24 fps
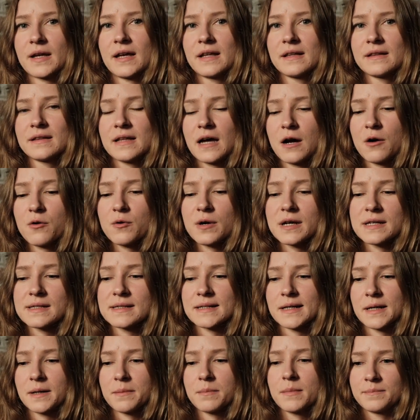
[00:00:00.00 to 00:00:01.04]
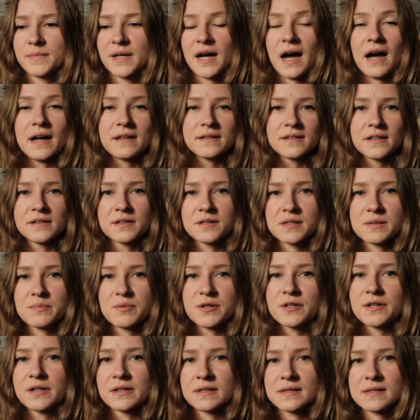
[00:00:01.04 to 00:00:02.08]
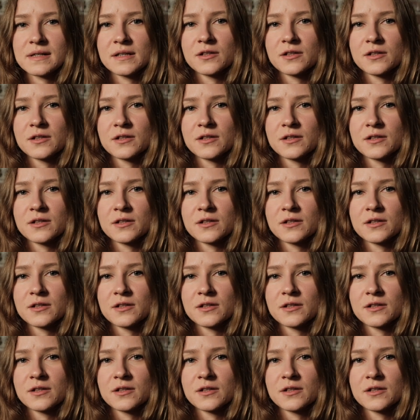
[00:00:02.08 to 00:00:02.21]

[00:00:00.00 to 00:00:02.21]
And now, as I'm behind that experience,